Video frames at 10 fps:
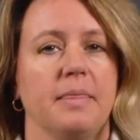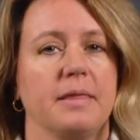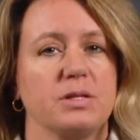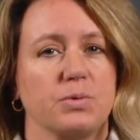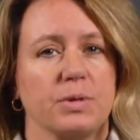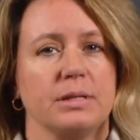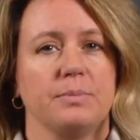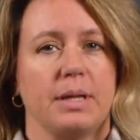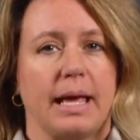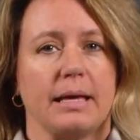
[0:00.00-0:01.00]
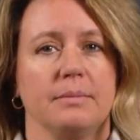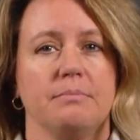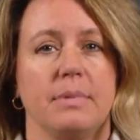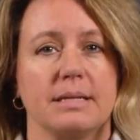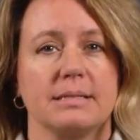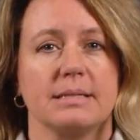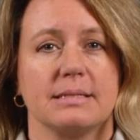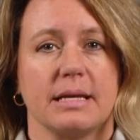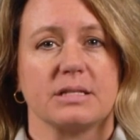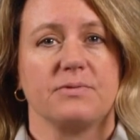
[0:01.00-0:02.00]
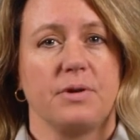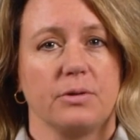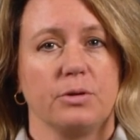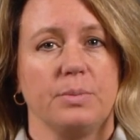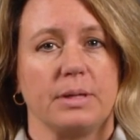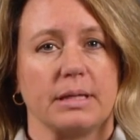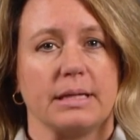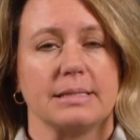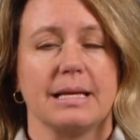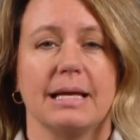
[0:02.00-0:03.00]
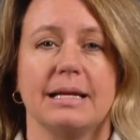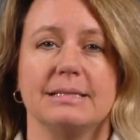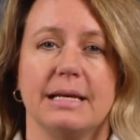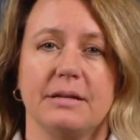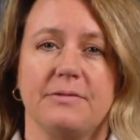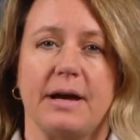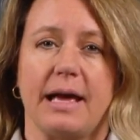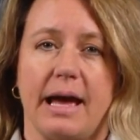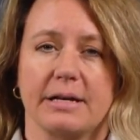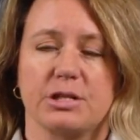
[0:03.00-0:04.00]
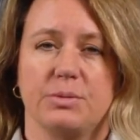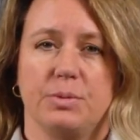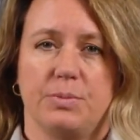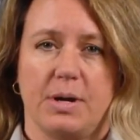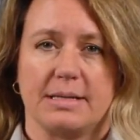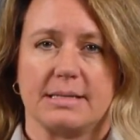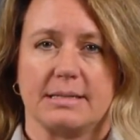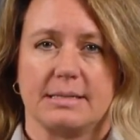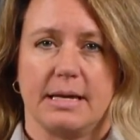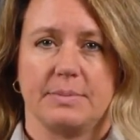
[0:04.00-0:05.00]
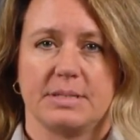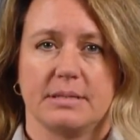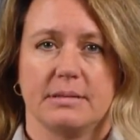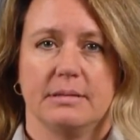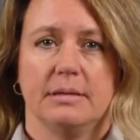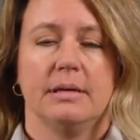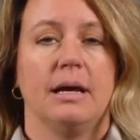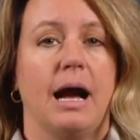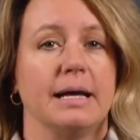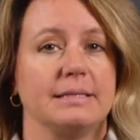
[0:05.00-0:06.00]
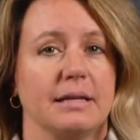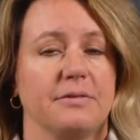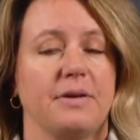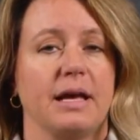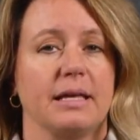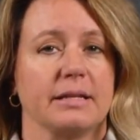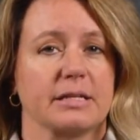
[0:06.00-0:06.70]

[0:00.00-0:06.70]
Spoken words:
This written plan must assess vulnerabilities and identify actionable process steps, identify and